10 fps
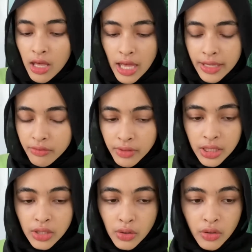I don't
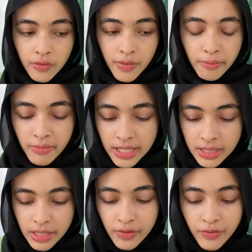really know if it makes
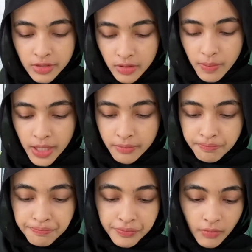a difference, but
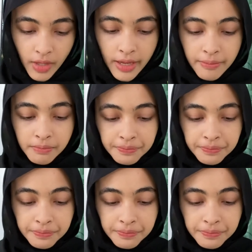okay.